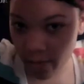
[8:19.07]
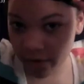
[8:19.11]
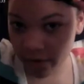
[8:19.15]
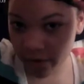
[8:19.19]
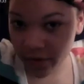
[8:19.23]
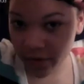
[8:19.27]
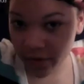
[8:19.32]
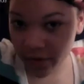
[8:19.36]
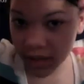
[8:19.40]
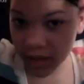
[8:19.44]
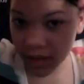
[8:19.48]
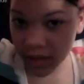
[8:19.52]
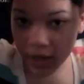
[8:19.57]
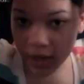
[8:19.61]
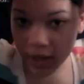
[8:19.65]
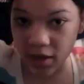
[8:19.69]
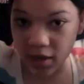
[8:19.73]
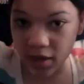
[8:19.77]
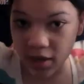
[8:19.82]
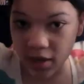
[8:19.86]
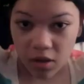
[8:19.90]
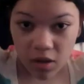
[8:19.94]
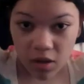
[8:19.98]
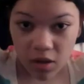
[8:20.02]
me in the head.
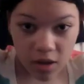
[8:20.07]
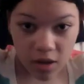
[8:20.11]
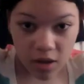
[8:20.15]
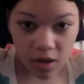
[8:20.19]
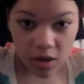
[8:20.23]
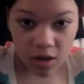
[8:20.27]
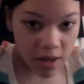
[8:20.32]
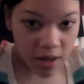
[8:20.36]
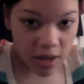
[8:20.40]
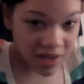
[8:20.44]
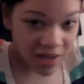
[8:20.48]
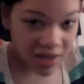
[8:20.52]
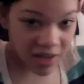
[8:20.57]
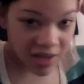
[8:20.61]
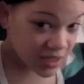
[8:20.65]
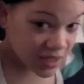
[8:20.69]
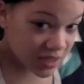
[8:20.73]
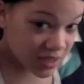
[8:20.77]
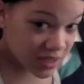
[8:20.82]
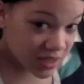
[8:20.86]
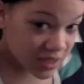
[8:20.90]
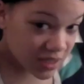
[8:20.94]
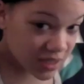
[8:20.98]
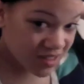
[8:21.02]
And
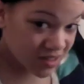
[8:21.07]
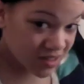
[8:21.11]
just